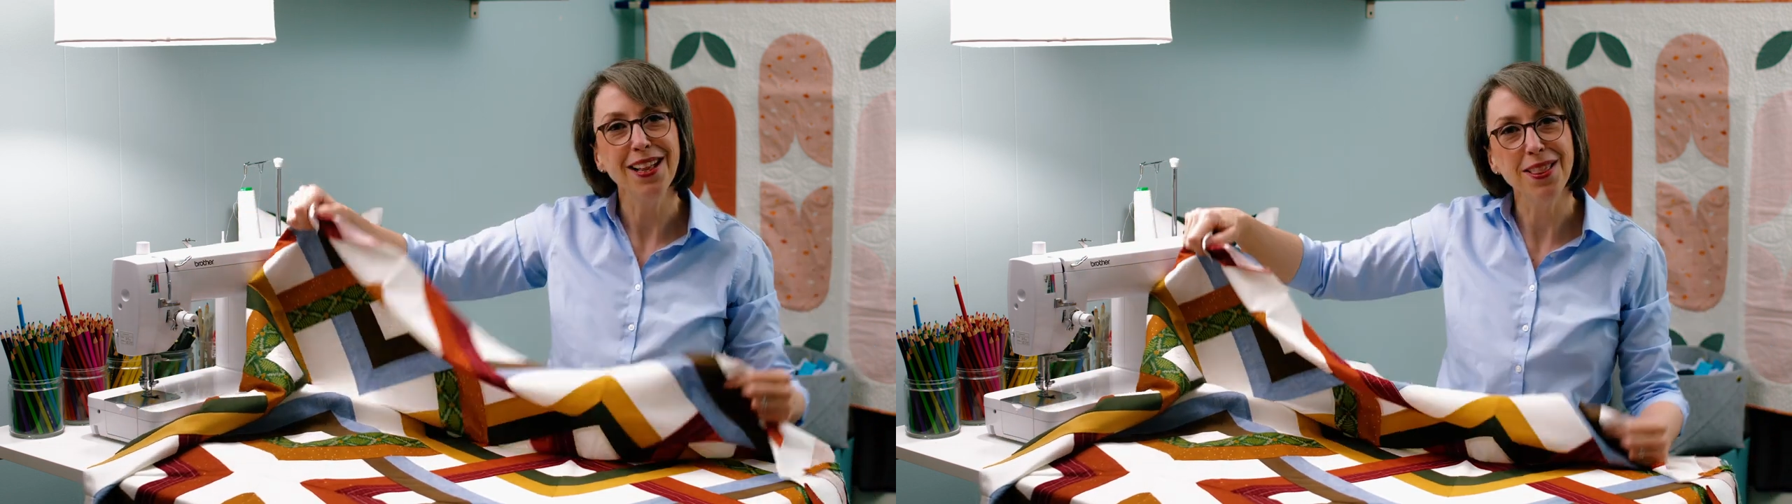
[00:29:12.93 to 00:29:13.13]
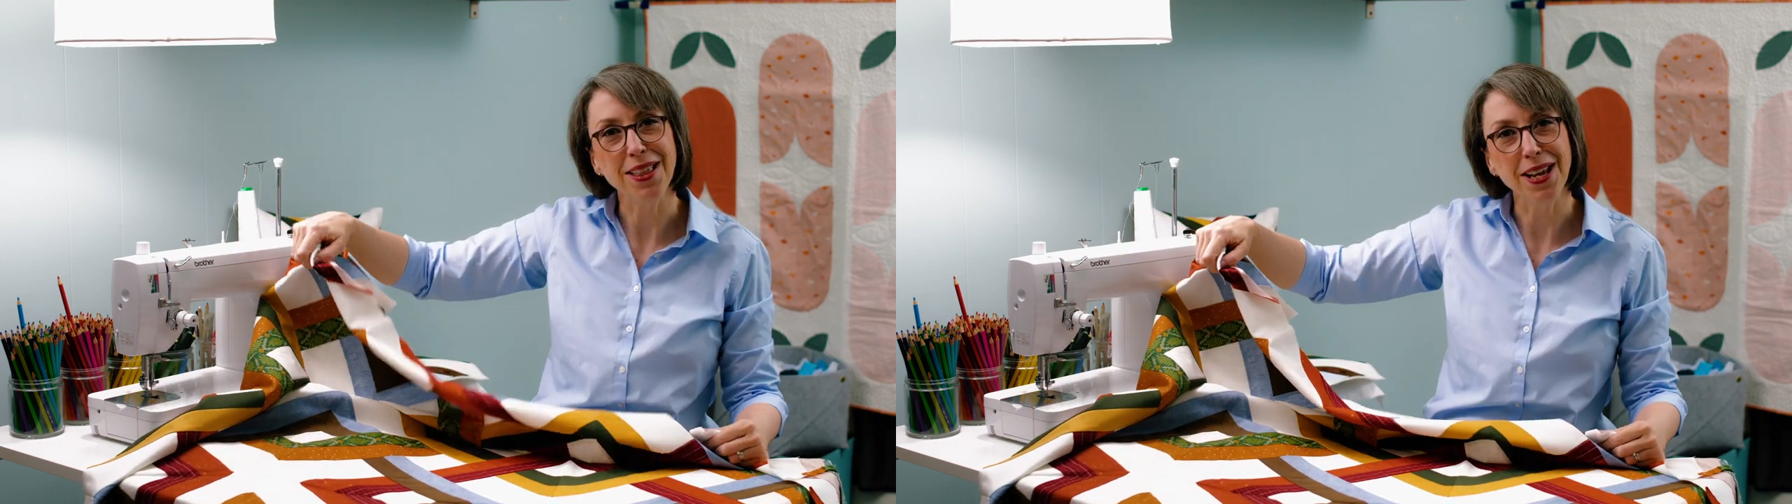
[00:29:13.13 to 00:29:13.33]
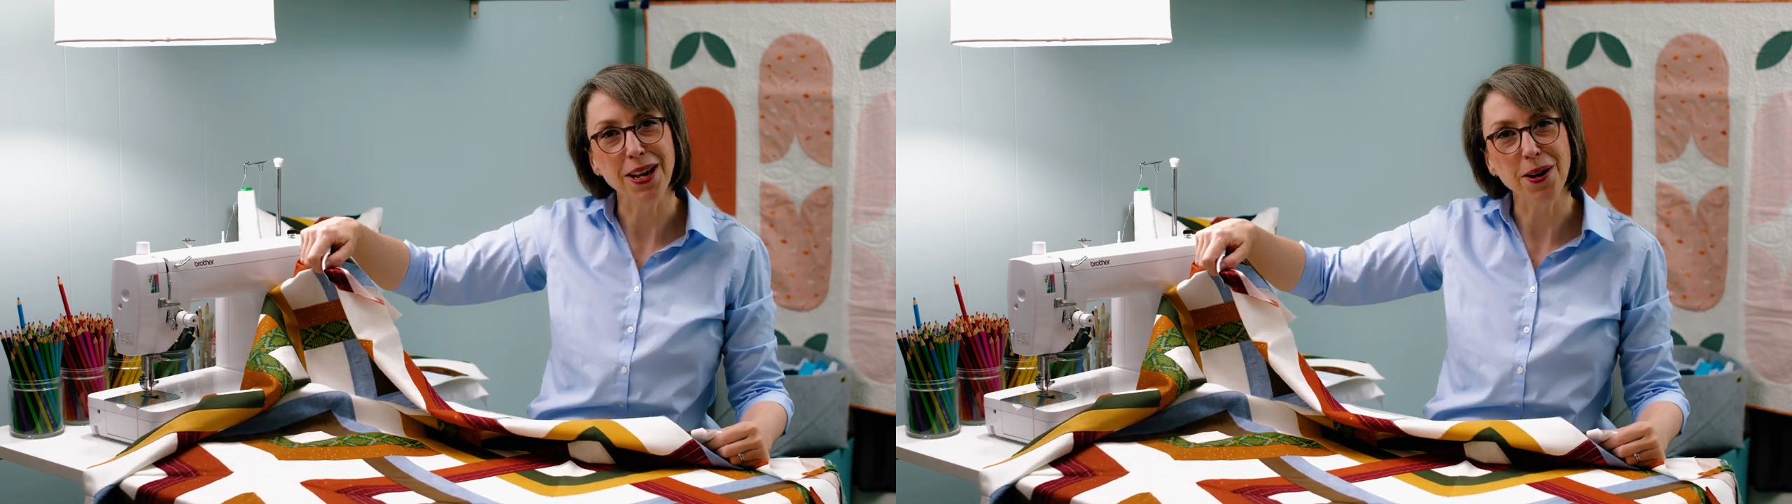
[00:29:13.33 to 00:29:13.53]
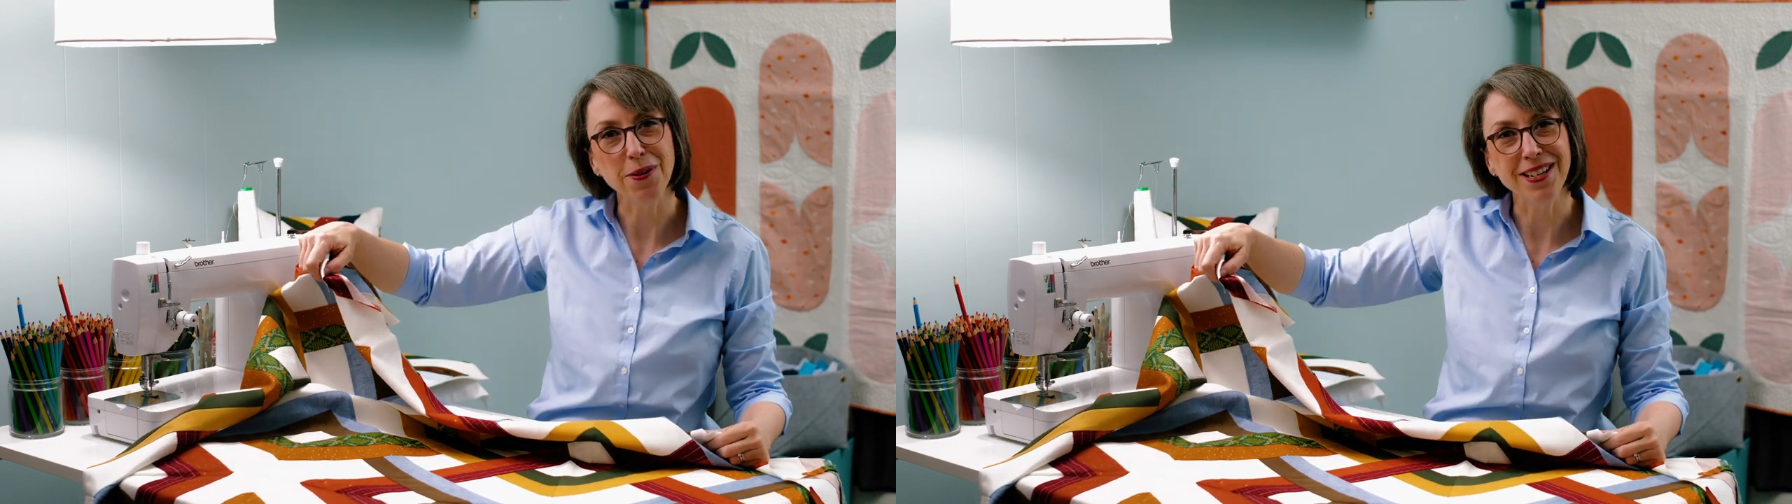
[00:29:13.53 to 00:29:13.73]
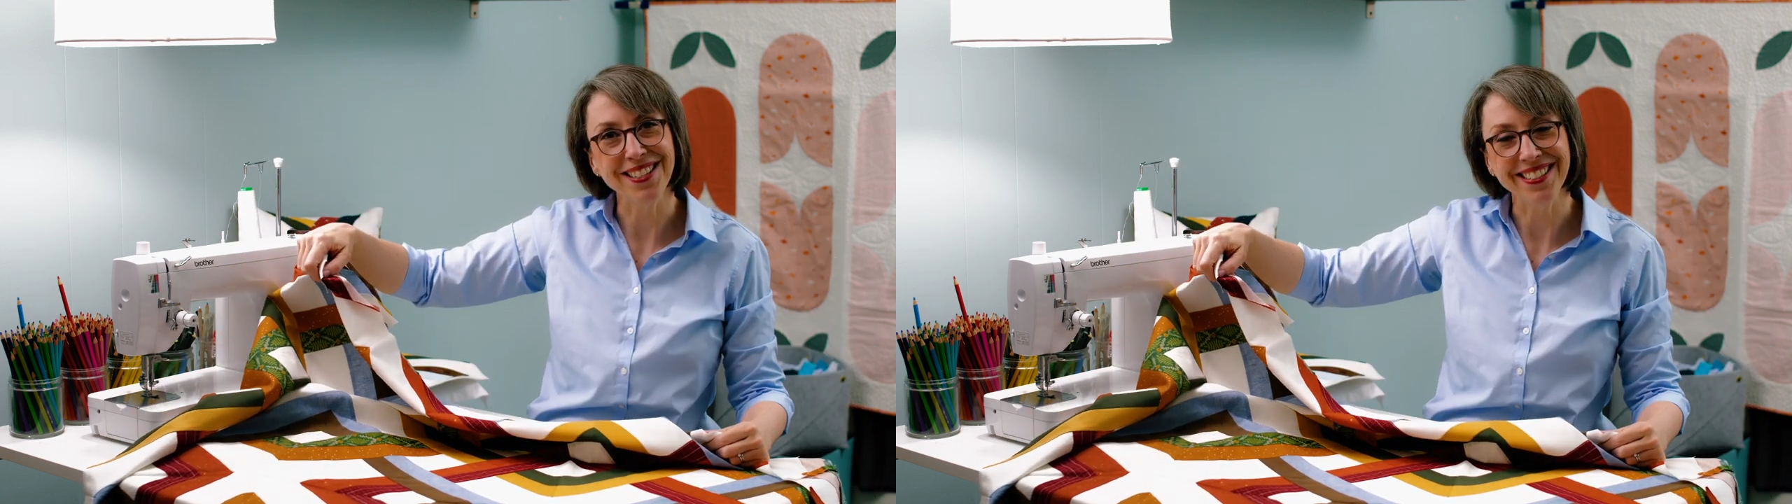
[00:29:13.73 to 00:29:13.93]
the
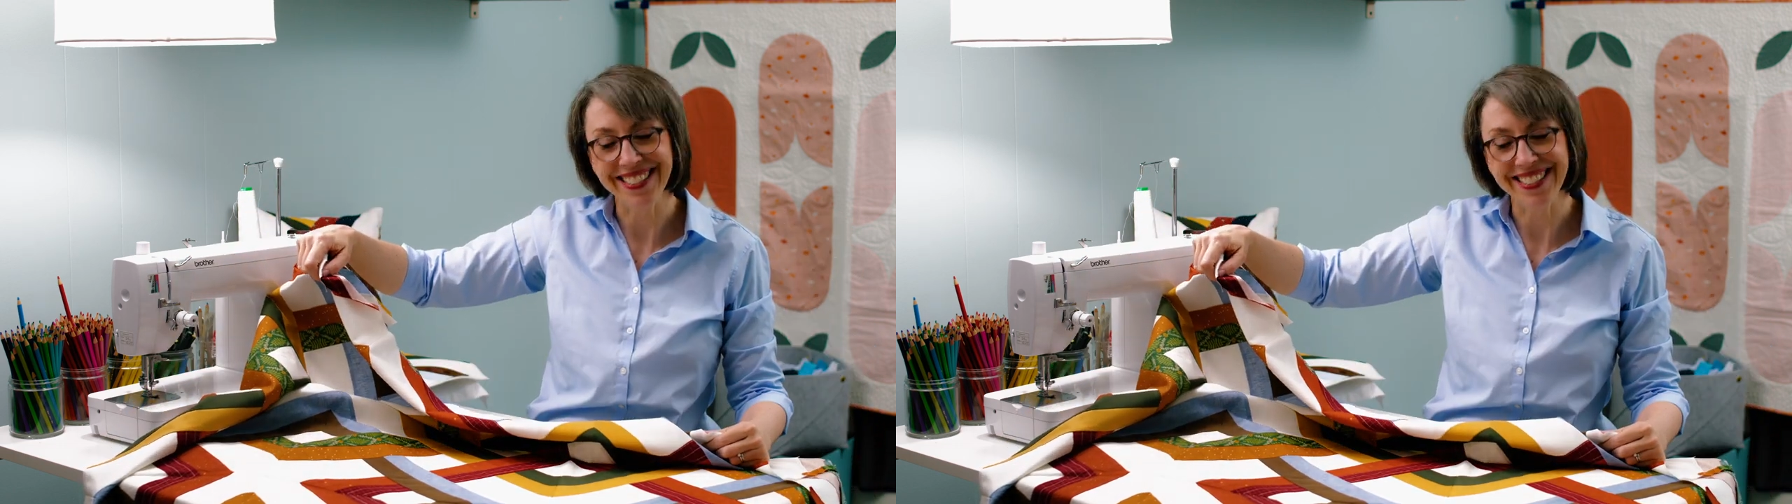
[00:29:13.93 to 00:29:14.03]
original